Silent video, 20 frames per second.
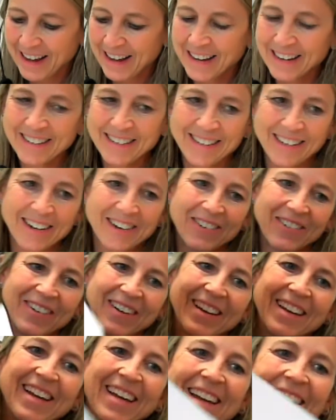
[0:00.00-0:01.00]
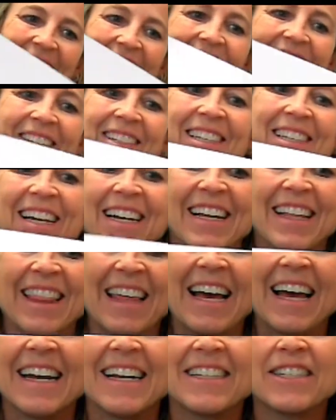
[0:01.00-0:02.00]
So it looks like
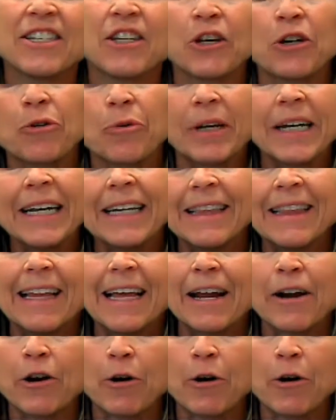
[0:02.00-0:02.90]
that. It's a Greek letter